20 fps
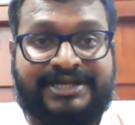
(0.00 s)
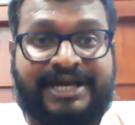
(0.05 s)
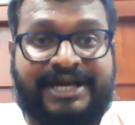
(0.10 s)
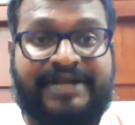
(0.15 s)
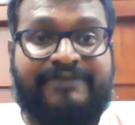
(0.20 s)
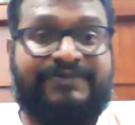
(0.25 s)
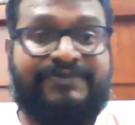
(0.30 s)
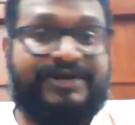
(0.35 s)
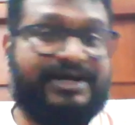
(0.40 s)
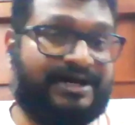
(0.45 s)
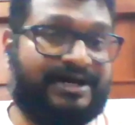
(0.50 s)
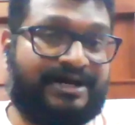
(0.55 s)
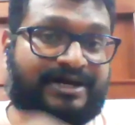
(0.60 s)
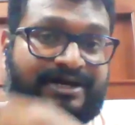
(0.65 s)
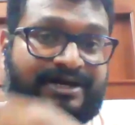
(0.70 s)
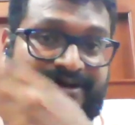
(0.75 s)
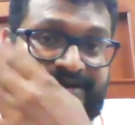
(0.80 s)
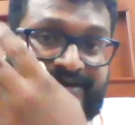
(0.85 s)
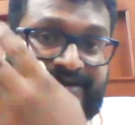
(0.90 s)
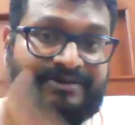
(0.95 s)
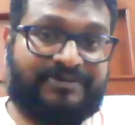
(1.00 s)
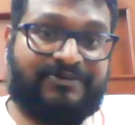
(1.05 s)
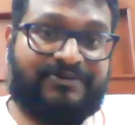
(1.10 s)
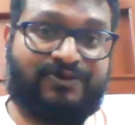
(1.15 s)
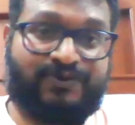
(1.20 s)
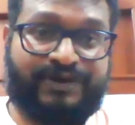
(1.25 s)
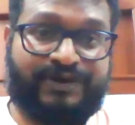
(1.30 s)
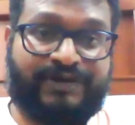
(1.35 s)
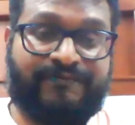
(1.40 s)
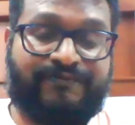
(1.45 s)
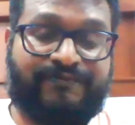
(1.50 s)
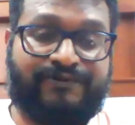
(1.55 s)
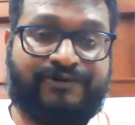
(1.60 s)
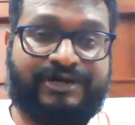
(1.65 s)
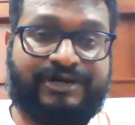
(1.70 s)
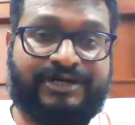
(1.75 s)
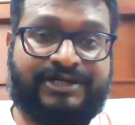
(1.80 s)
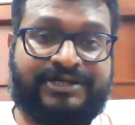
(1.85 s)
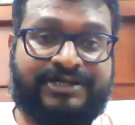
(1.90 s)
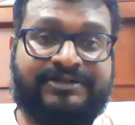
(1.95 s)
and we are going
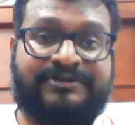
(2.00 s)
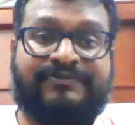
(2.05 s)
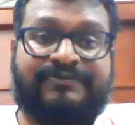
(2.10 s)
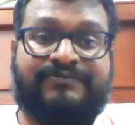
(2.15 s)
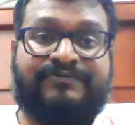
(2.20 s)
for it.